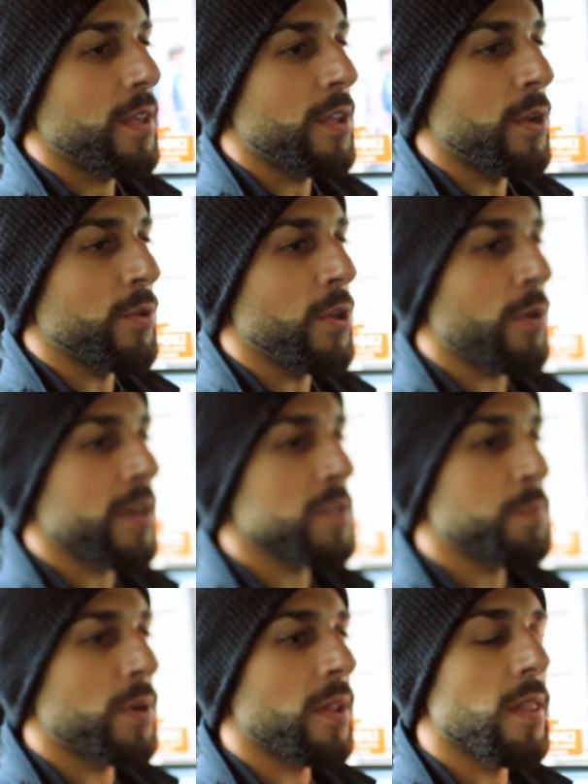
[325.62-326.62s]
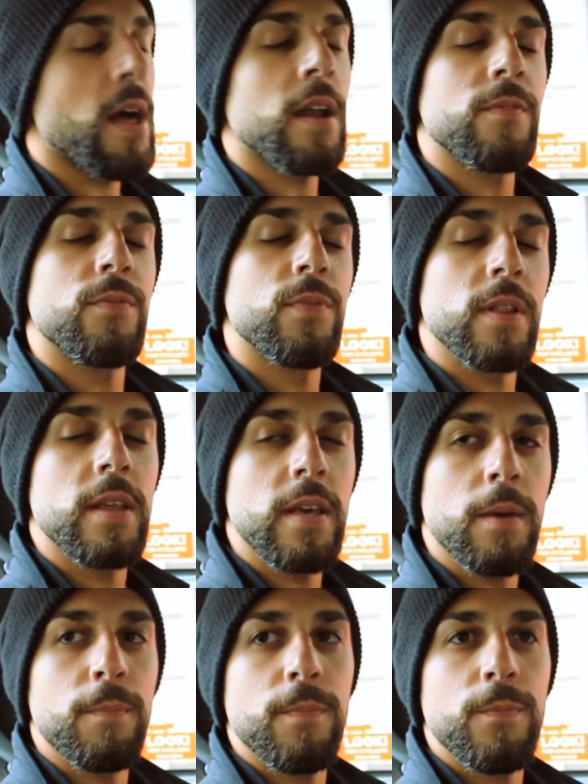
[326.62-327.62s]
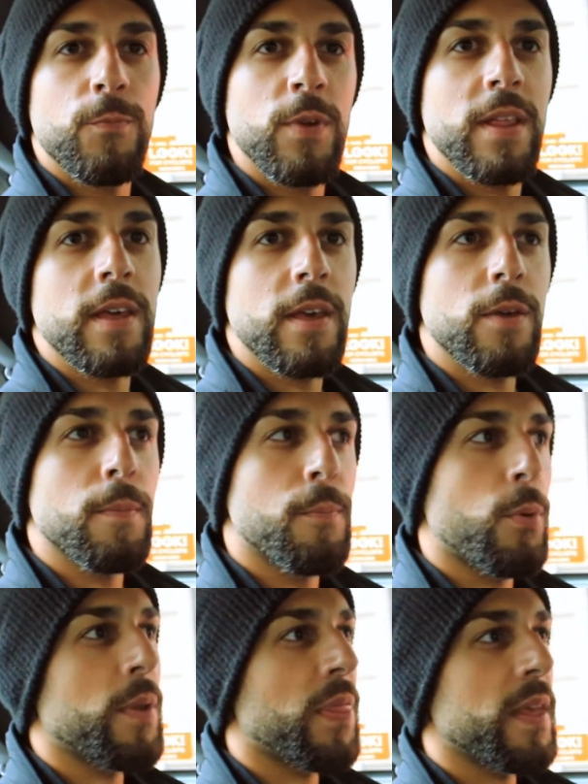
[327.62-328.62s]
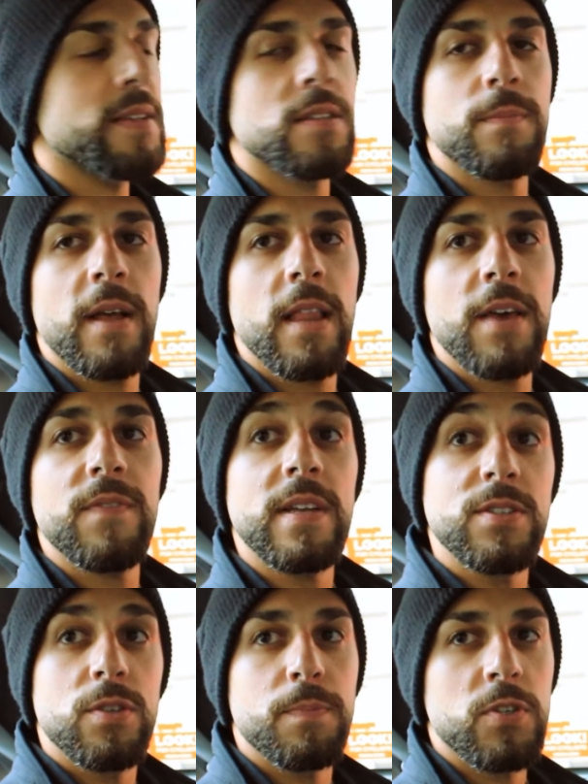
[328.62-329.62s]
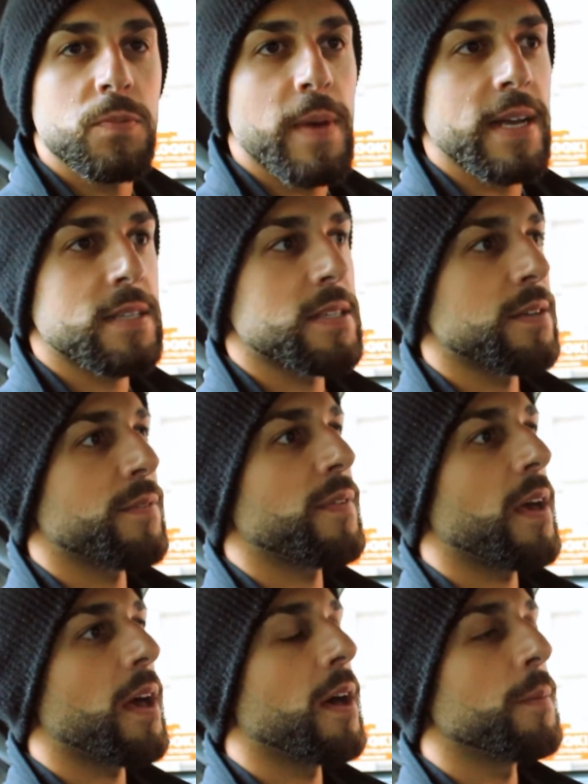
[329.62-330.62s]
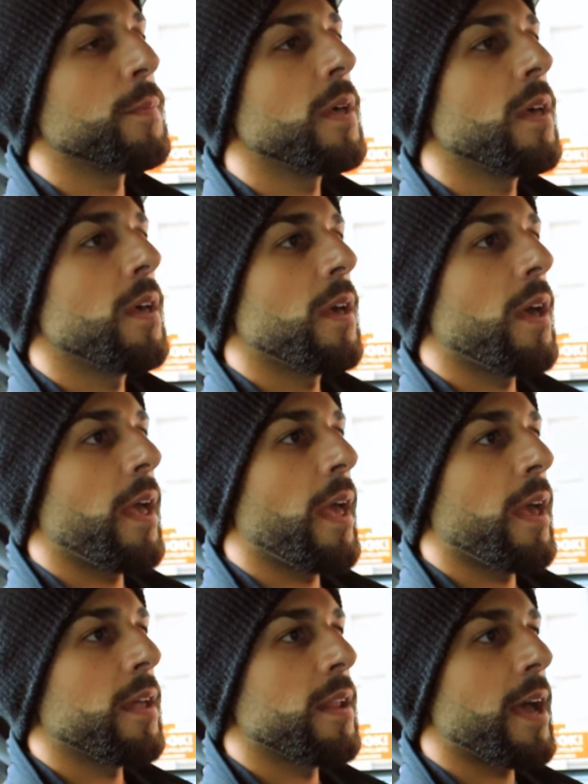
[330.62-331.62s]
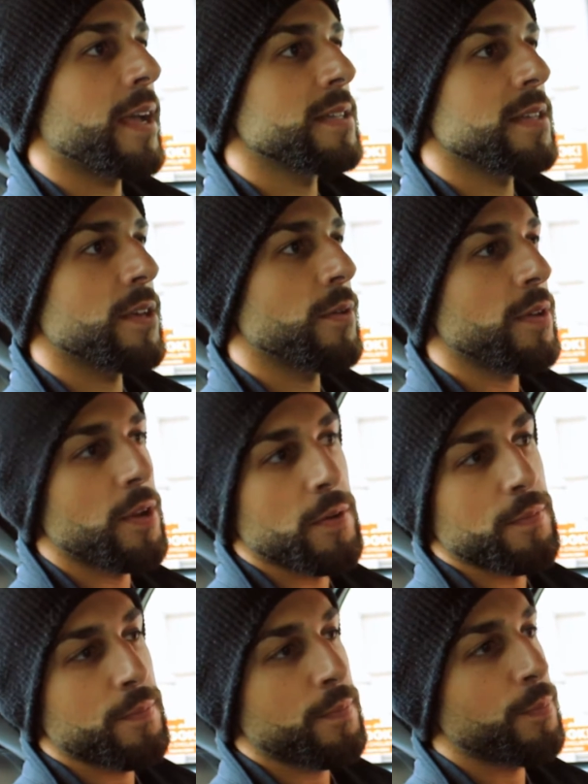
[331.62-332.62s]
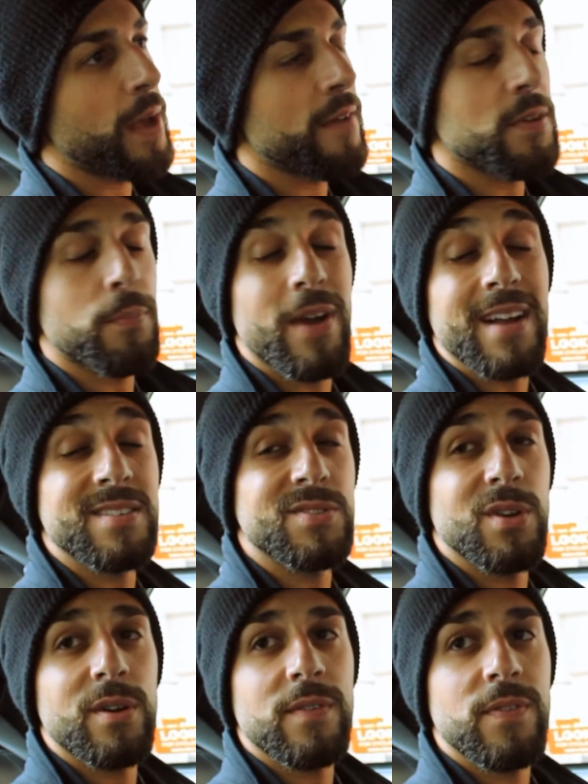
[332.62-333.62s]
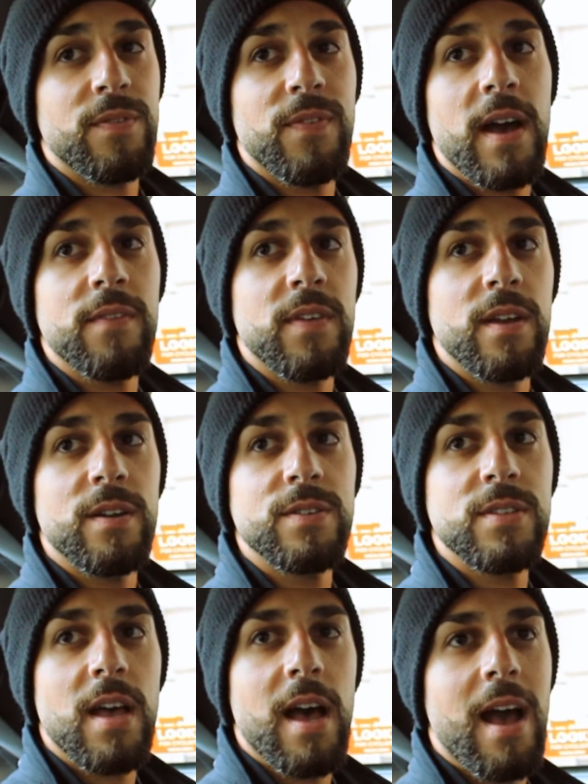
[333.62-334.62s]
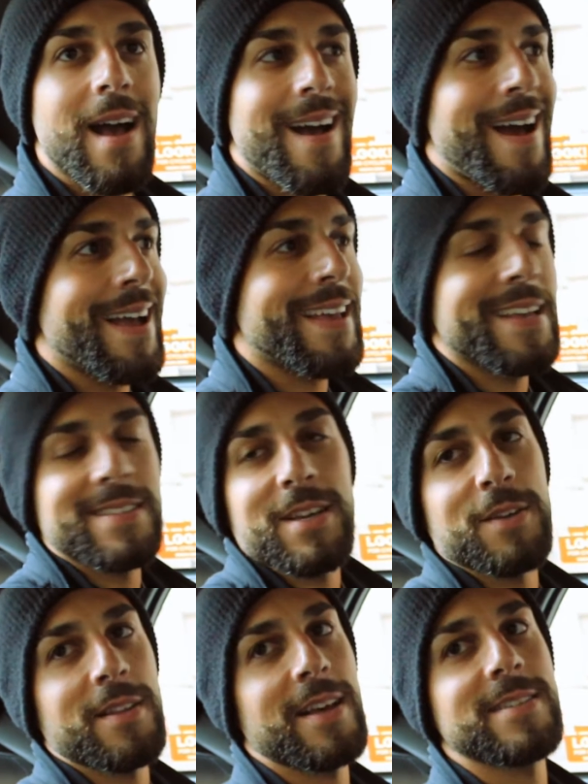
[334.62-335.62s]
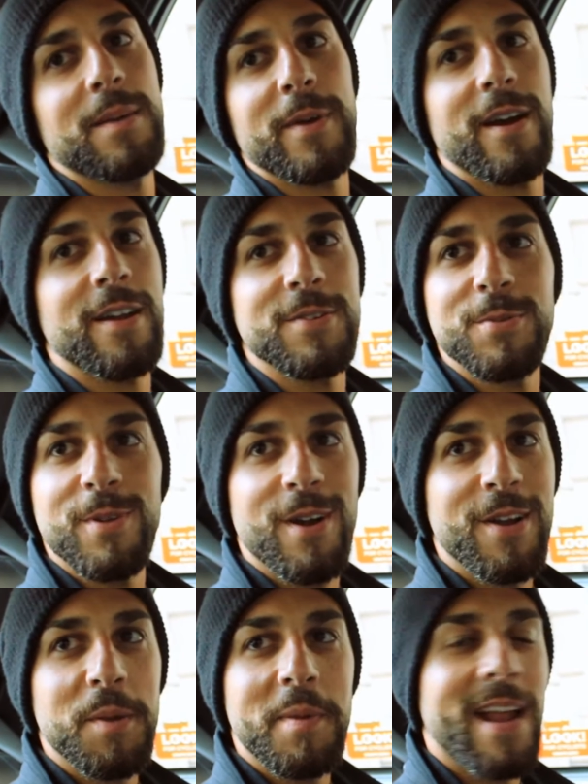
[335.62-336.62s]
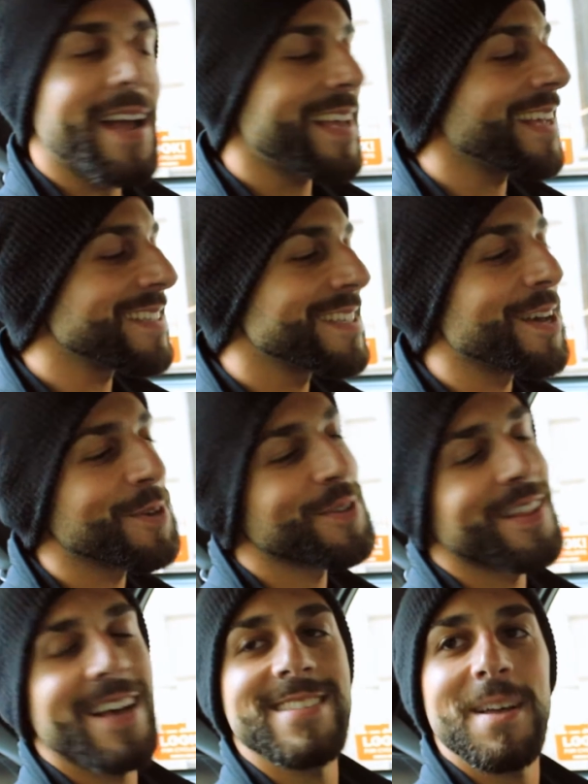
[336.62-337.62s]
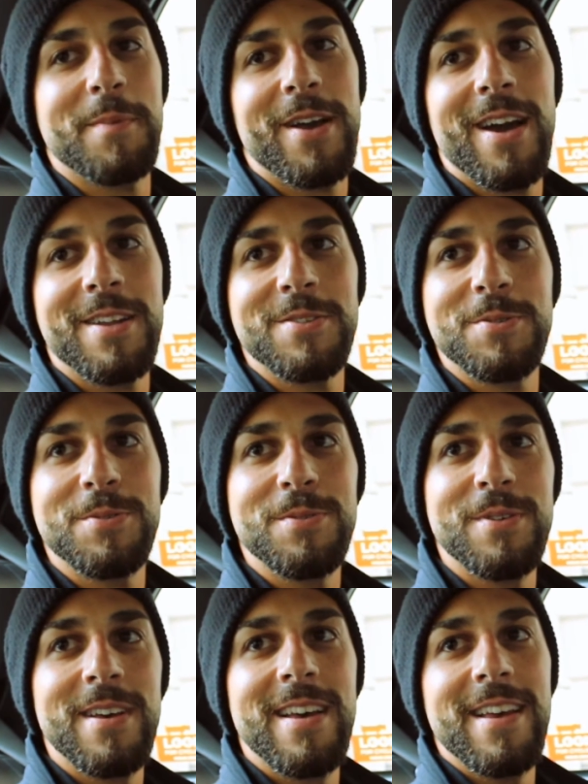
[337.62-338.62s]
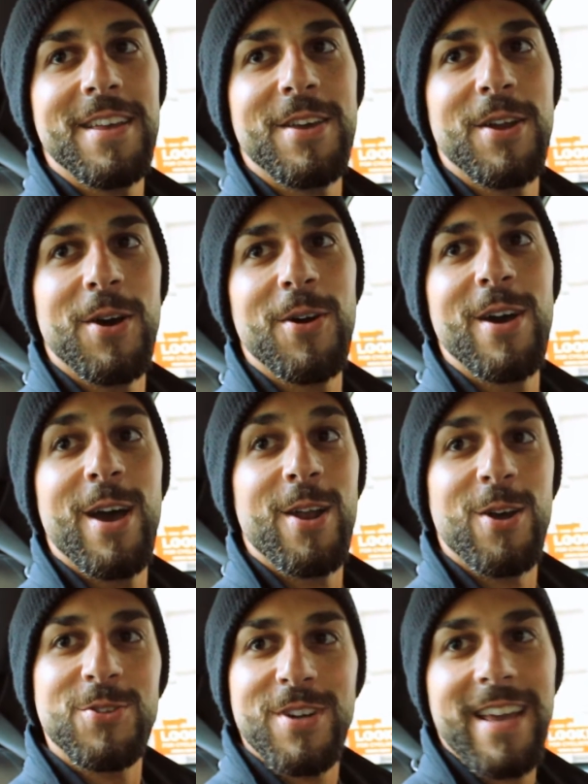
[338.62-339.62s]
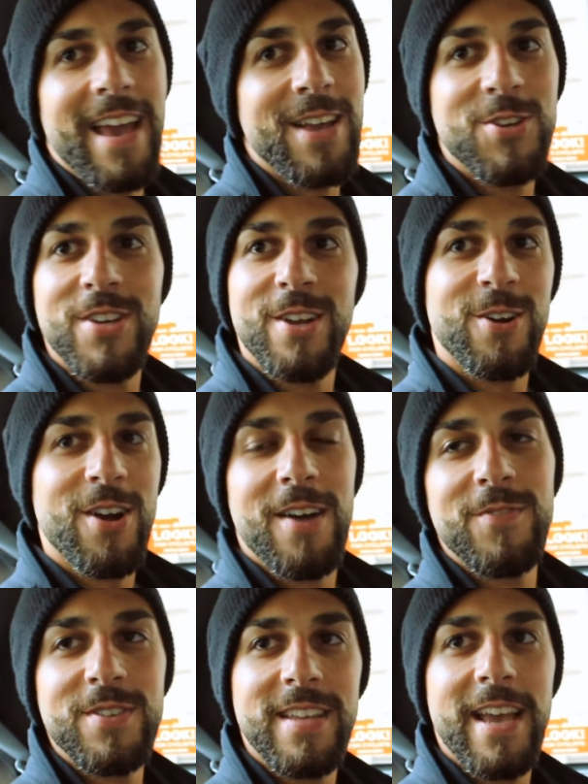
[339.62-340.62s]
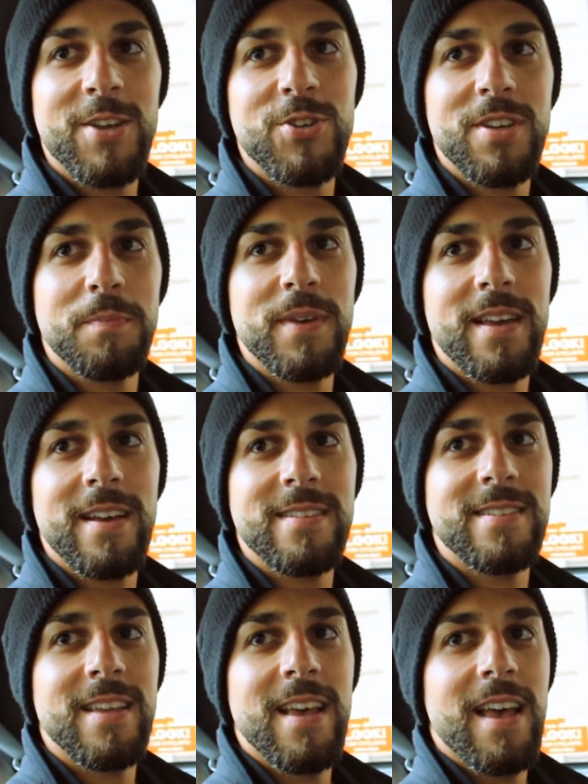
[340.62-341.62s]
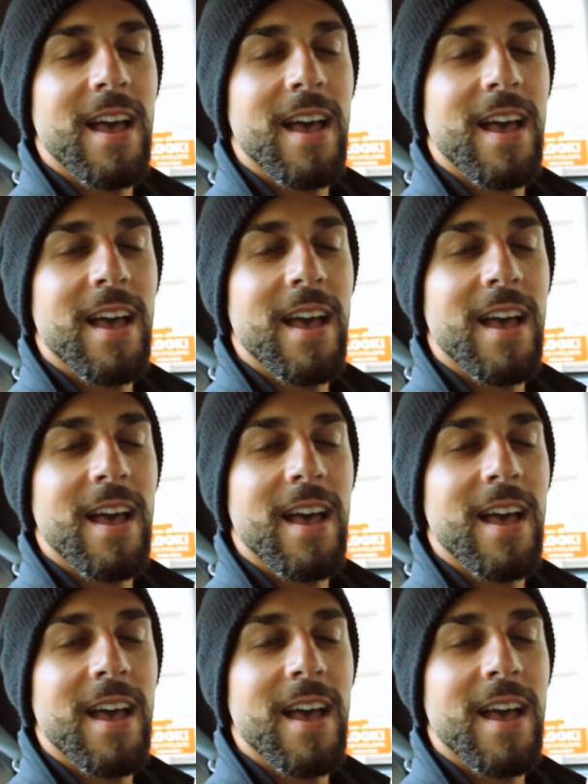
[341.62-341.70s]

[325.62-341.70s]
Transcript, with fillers: you know, yoga's put a lot of really really important things in my life into perspective. Um, And I can tell you, you know, having practiced yoga for five years, I can't tell you the last time I got into an argument. I can't tell you the last time I got into, you know, an altercation mm-hmm. or confrontation, because